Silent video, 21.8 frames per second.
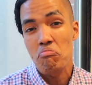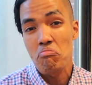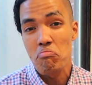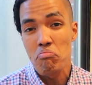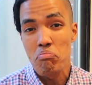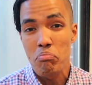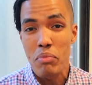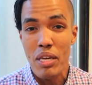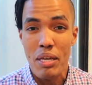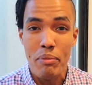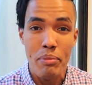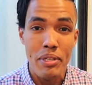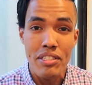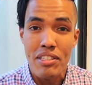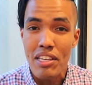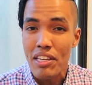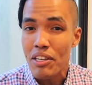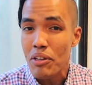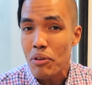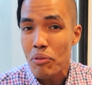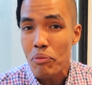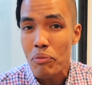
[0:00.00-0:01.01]
maybe
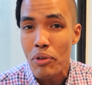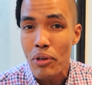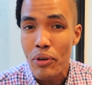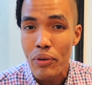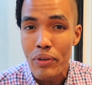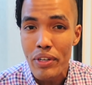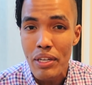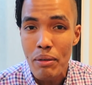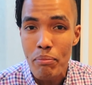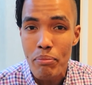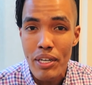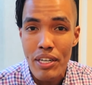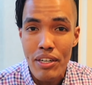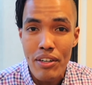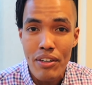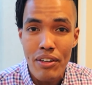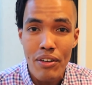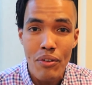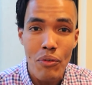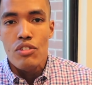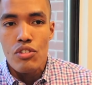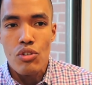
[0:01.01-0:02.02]
they don't know any
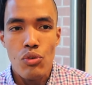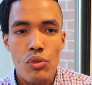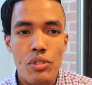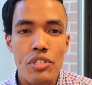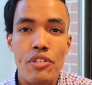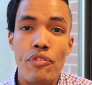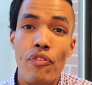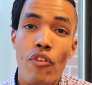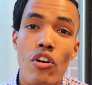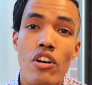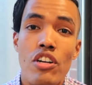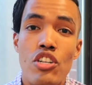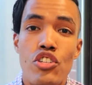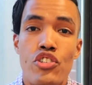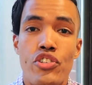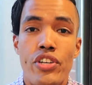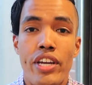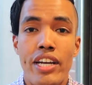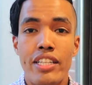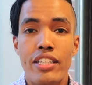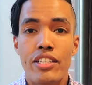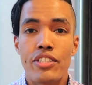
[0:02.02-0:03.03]
better. So as far as
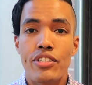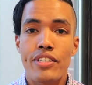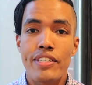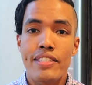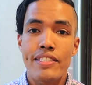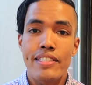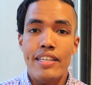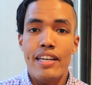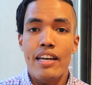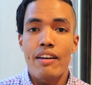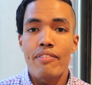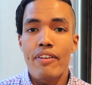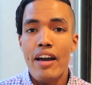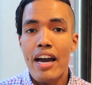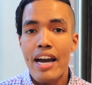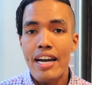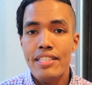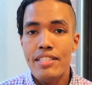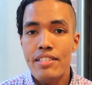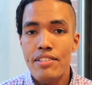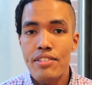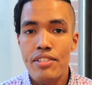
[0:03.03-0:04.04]
challenges that I've
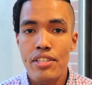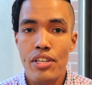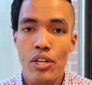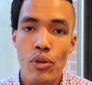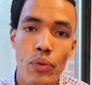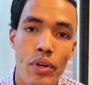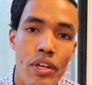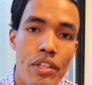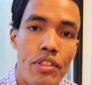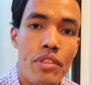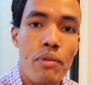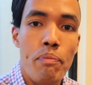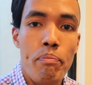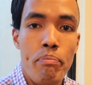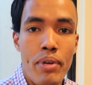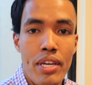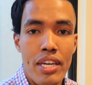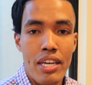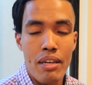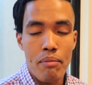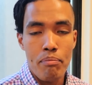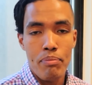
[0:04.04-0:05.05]
had to deal with
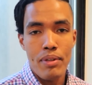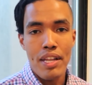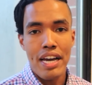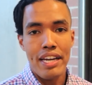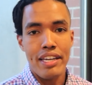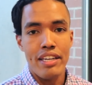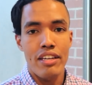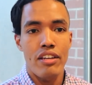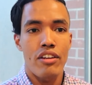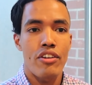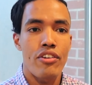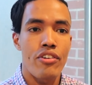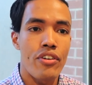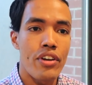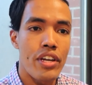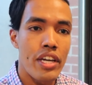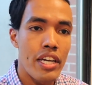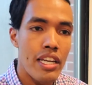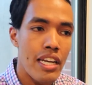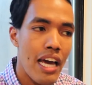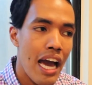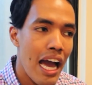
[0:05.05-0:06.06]
being Black and
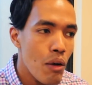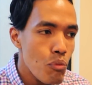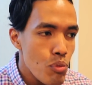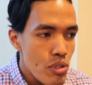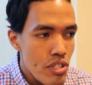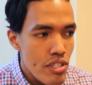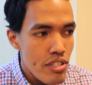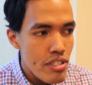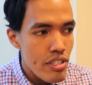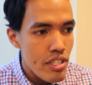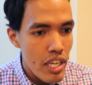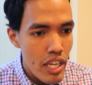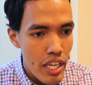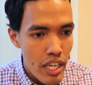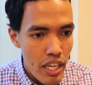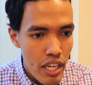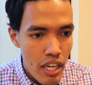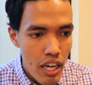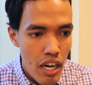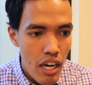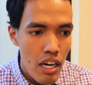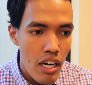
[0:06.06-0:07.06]
Korean, I would
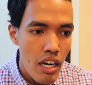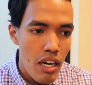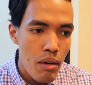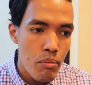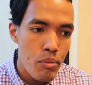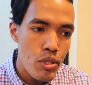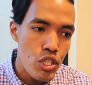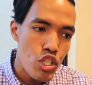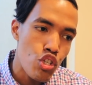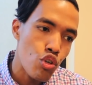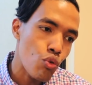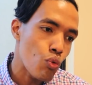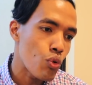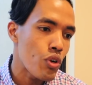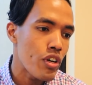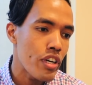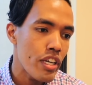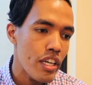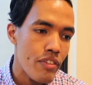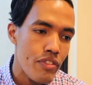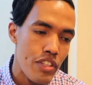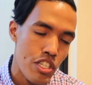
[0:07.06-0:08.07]
say a
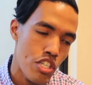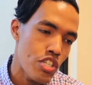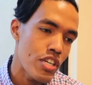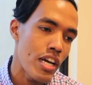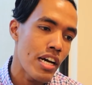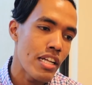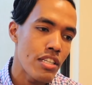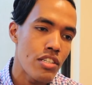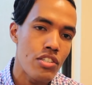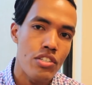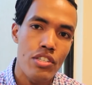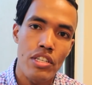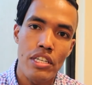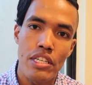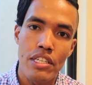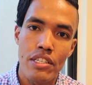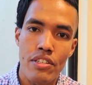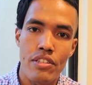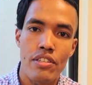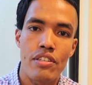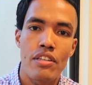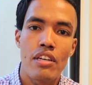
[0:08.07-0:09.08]
majority of the
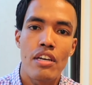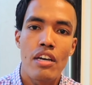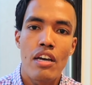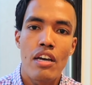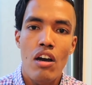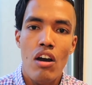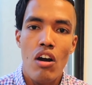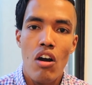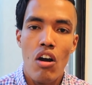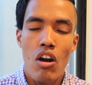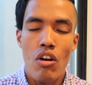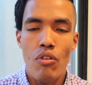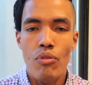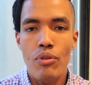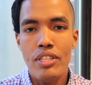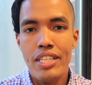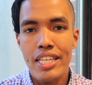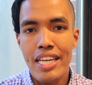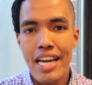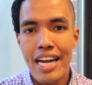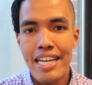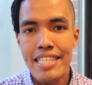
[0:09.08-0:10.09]
challenges are
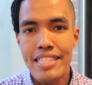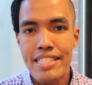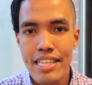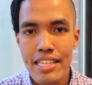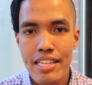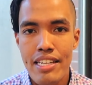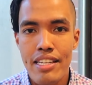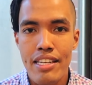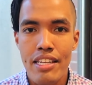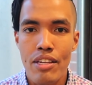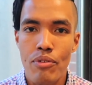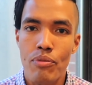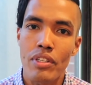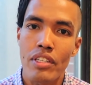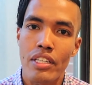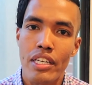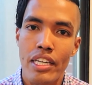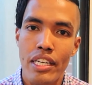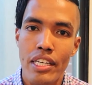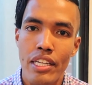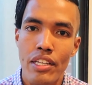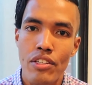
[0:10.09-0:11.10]
really identity
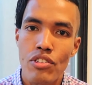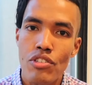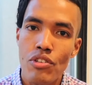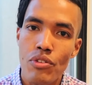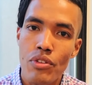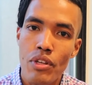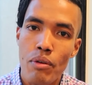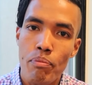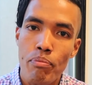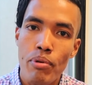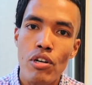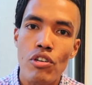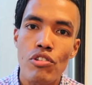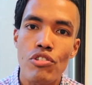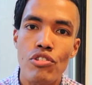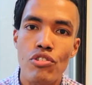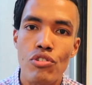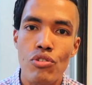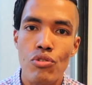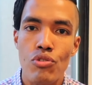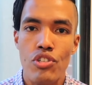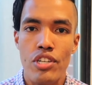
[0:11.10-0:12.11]
related. So they're
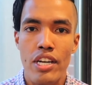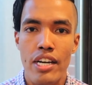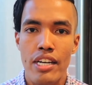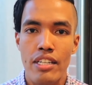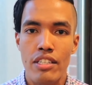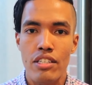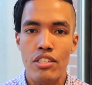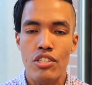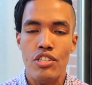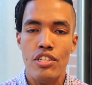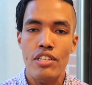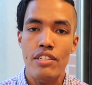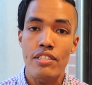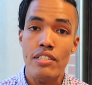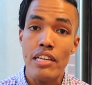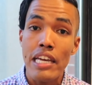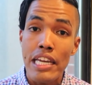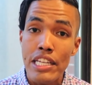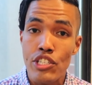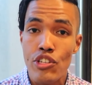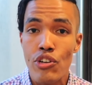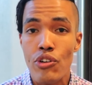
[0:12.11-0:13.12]
personal challenges,
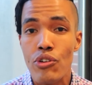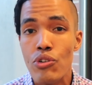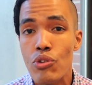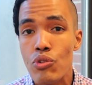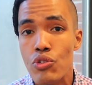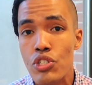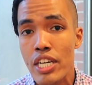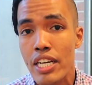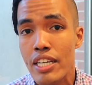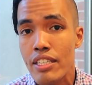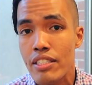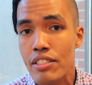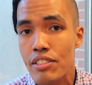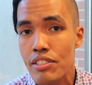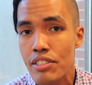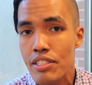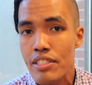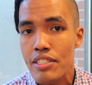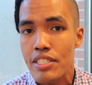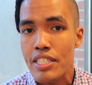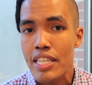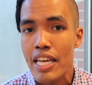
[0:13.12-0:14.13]
internal
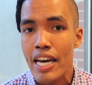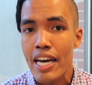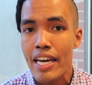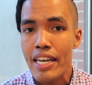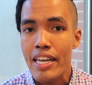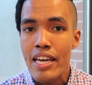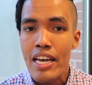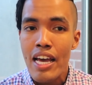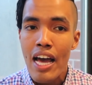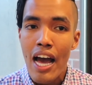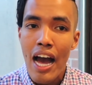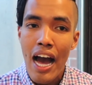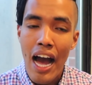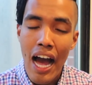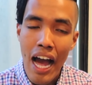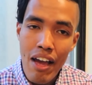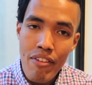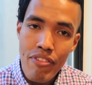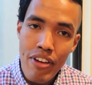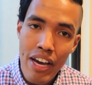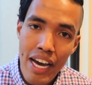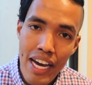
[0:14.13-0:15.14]
challenges that
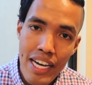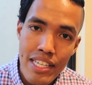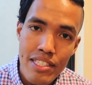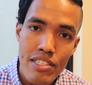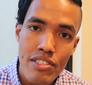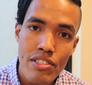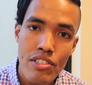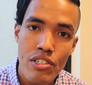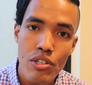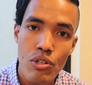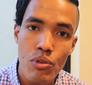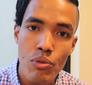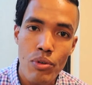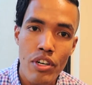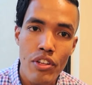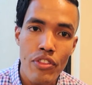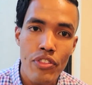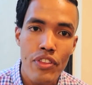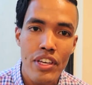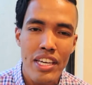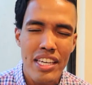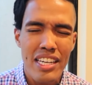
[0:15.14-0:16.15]
I've had to deal
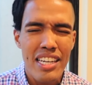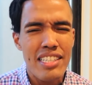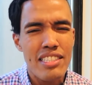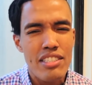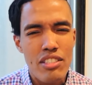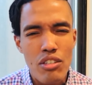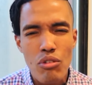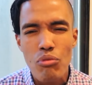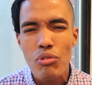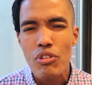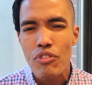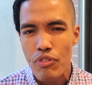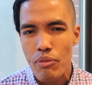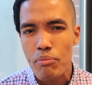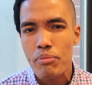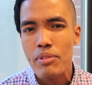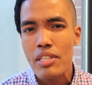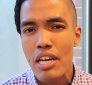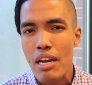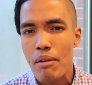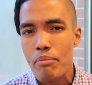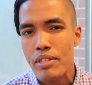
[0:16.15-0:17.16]
with, and I deal with from
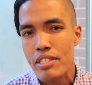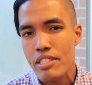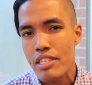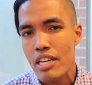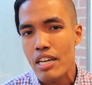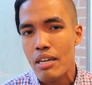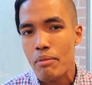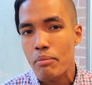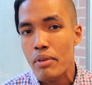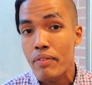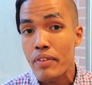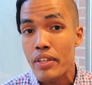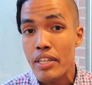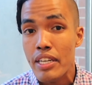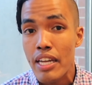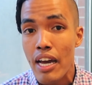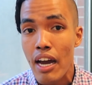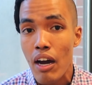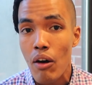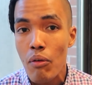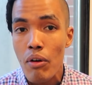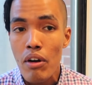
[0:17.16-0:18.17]
time to time even
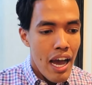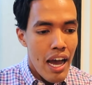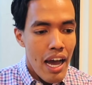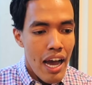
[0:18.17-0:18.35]
now.